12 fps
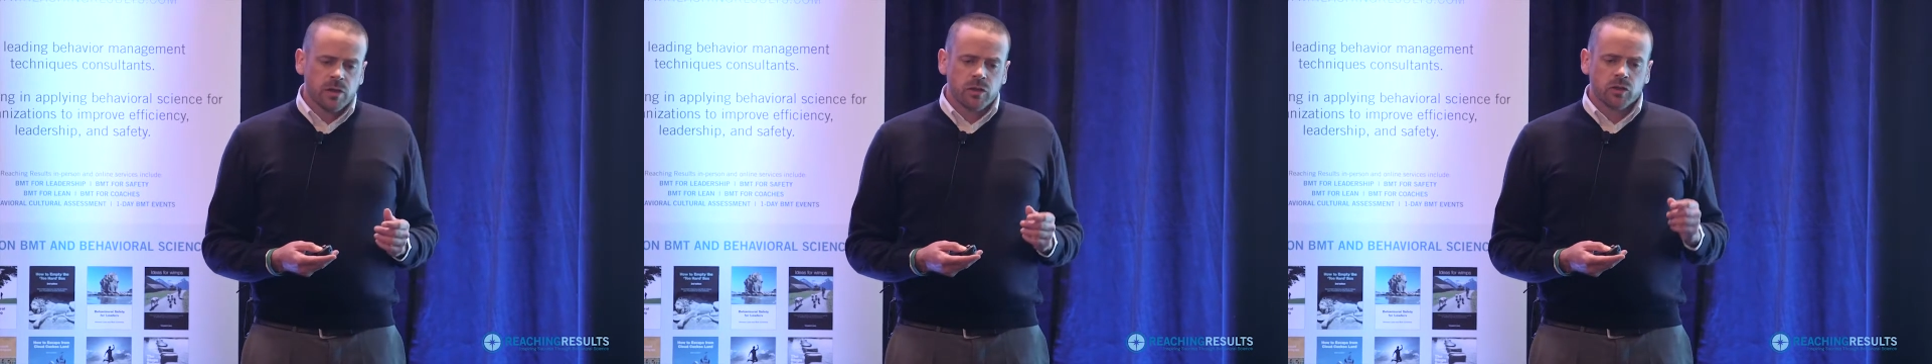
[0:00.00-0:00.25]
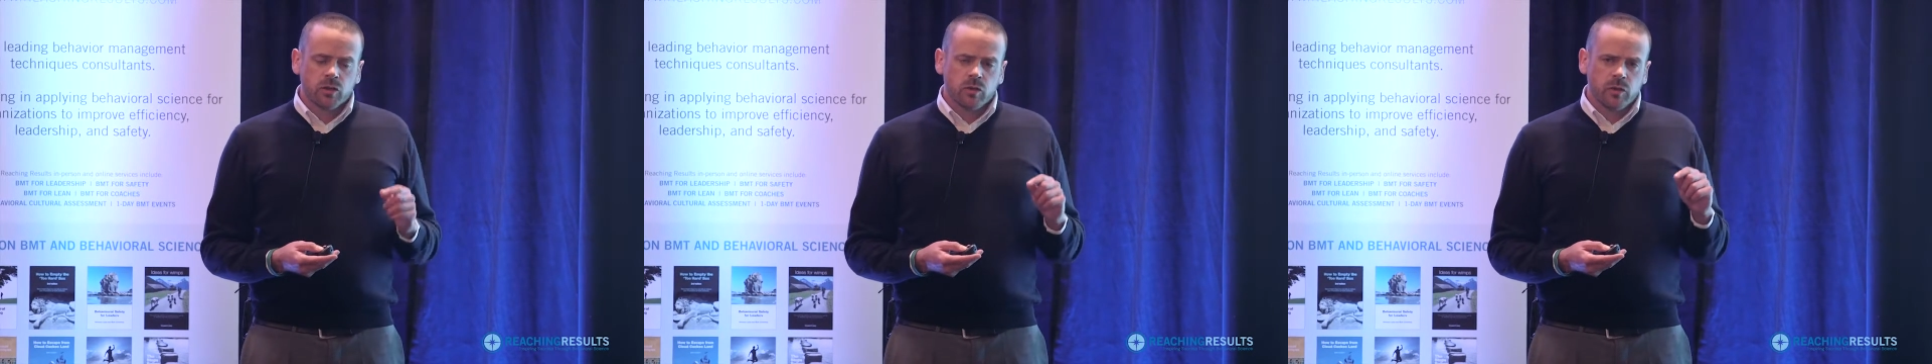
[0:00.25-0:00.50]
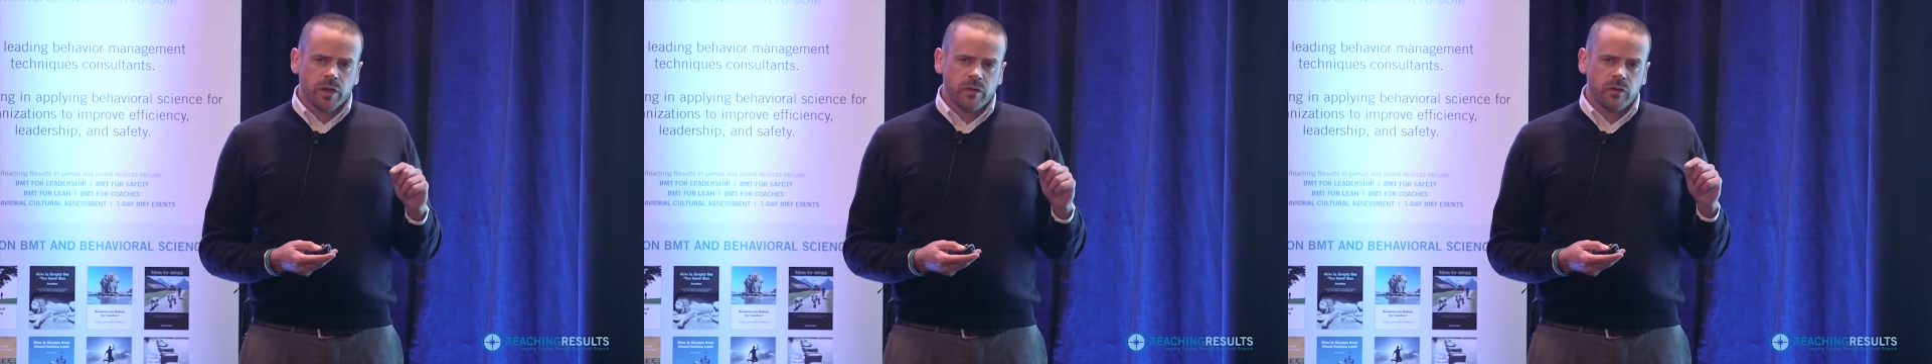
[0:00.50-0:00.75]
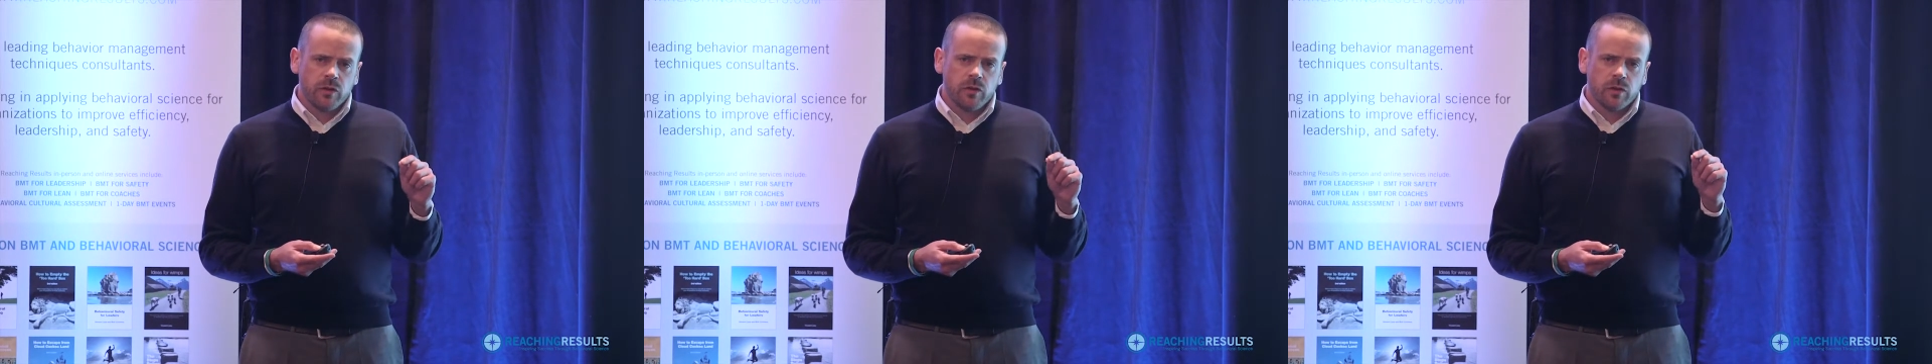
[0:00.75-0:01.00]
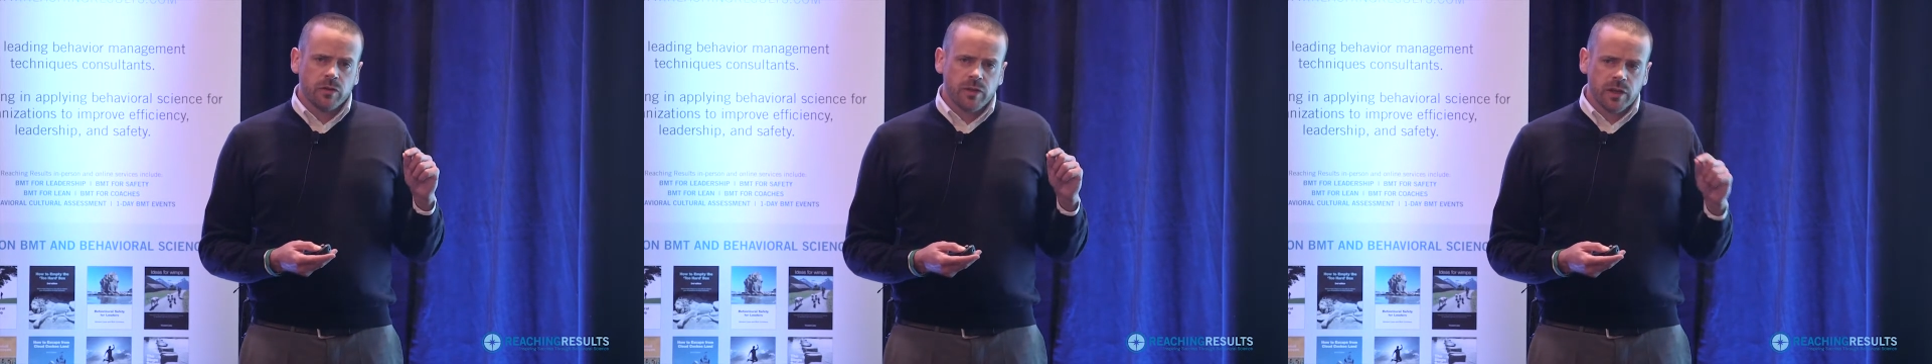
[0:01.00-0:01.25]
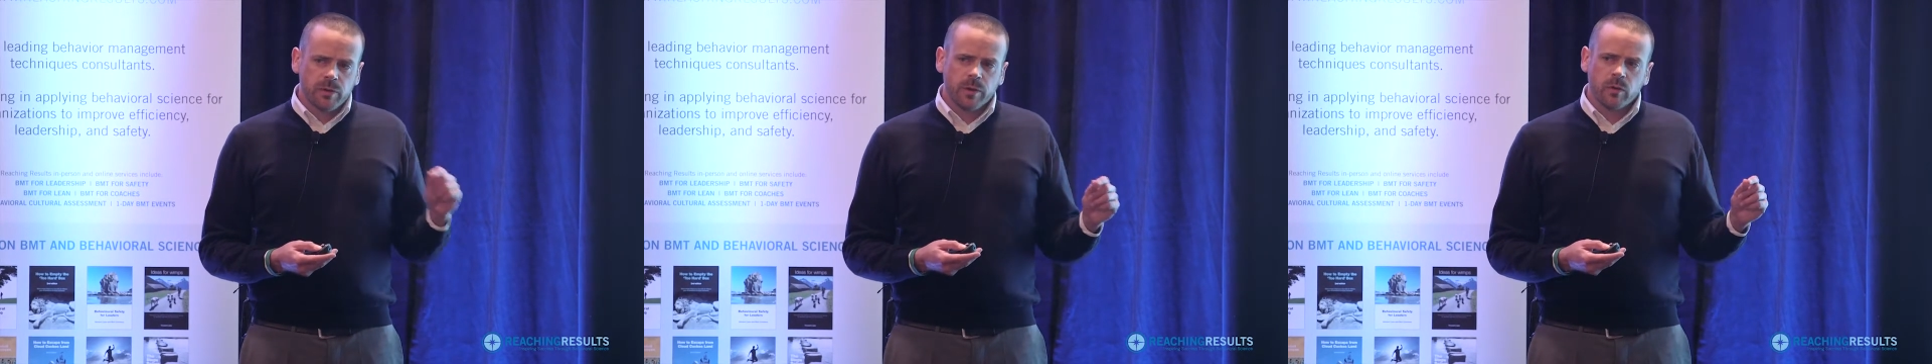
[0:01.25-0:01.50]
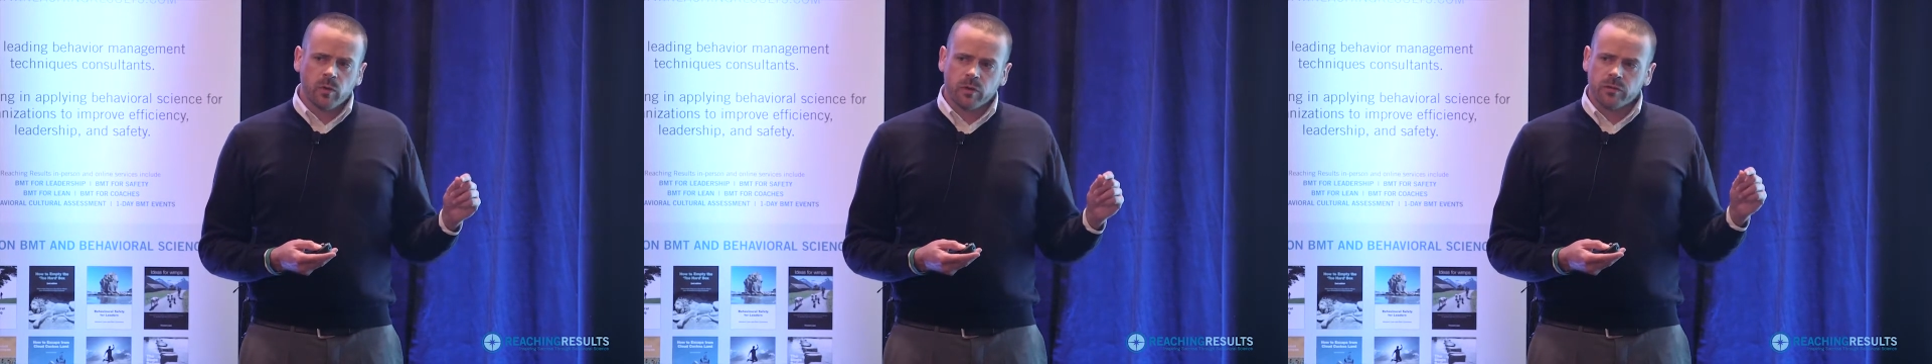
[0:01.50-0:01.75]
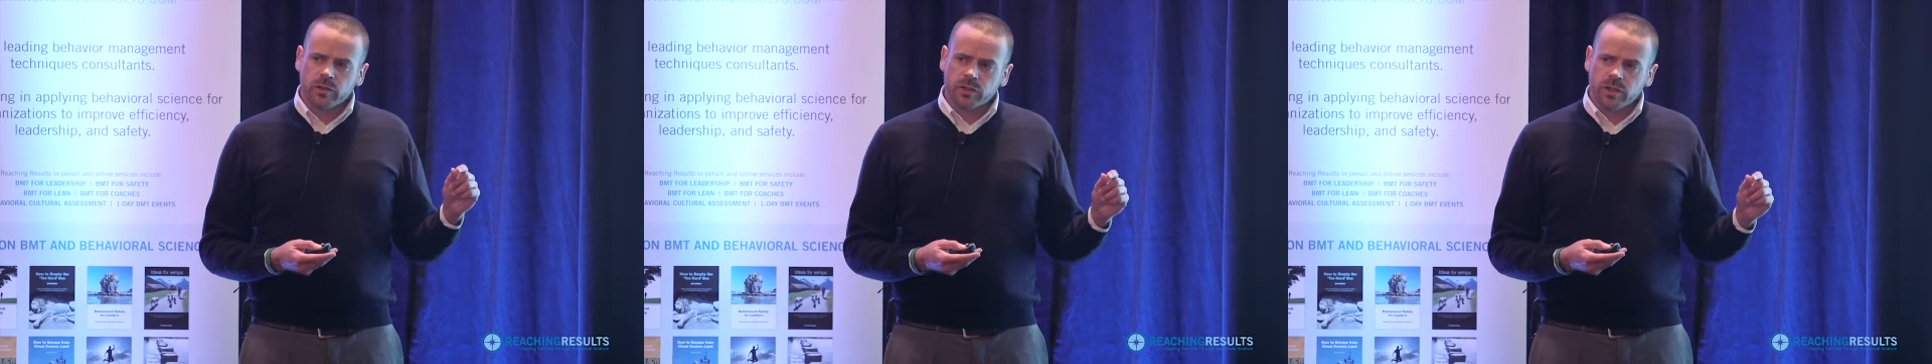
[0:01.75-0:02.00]
So if you think about what
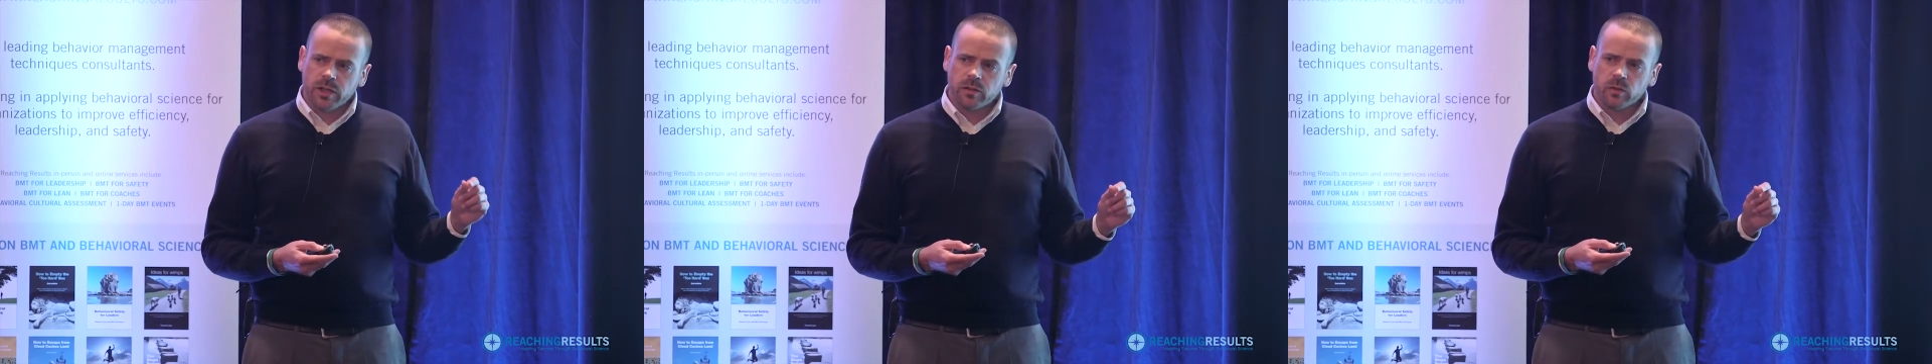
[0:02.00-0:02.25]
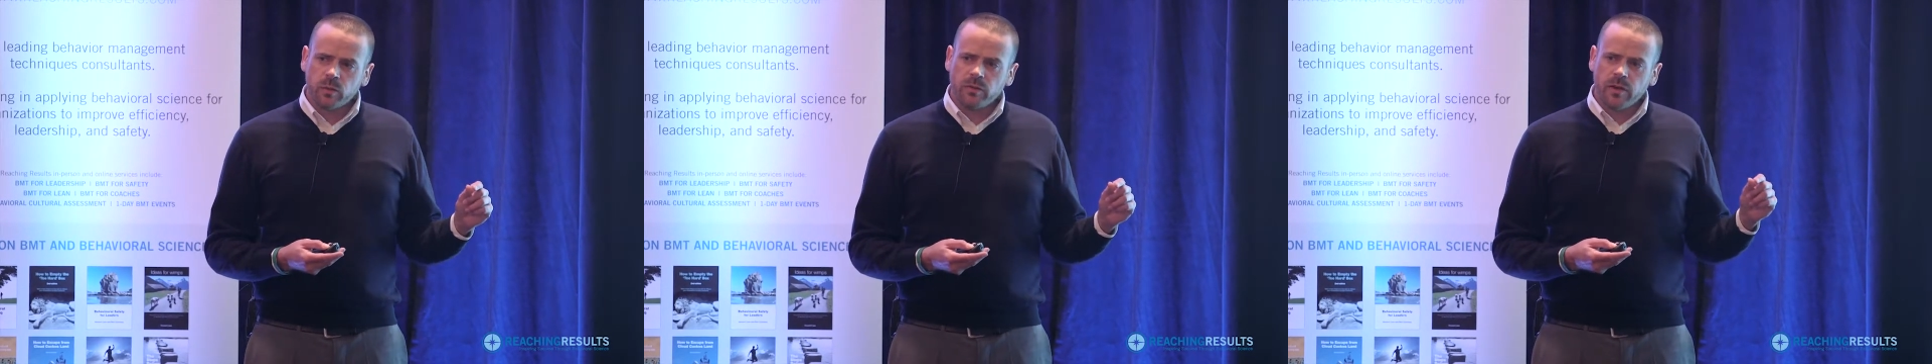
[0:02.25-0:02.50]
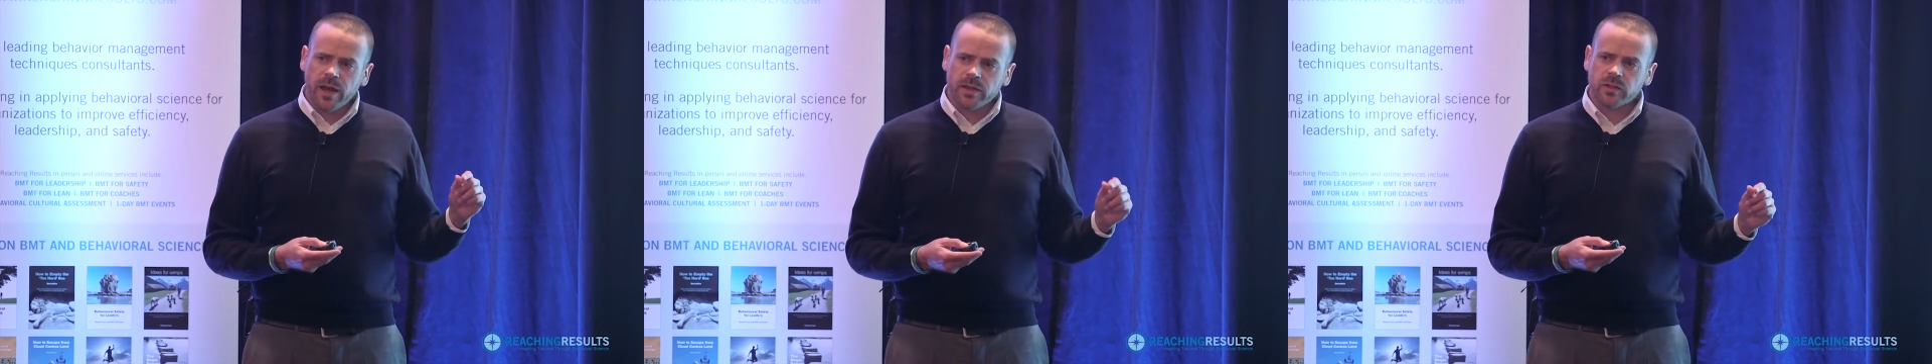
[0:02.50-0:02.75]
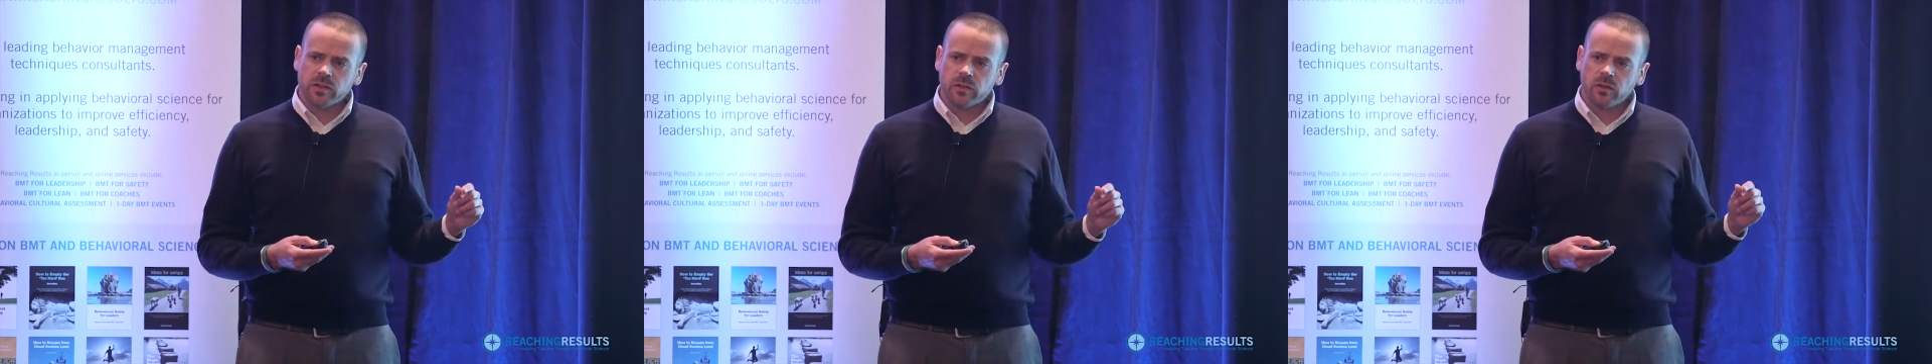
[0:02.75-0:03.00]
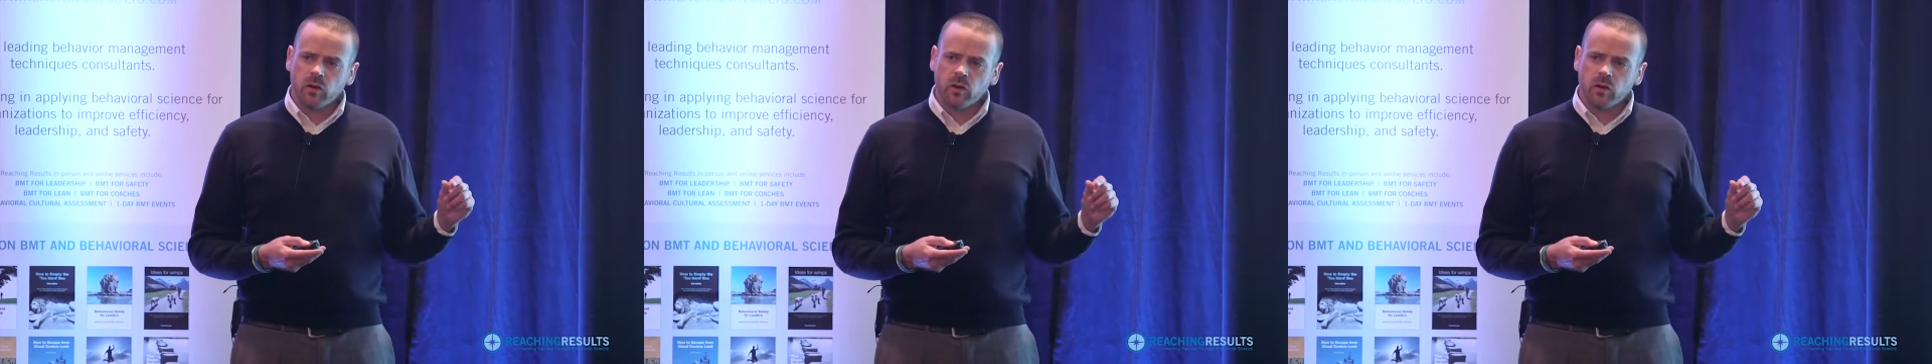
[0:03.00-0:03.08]
I've just said, though, we've asked,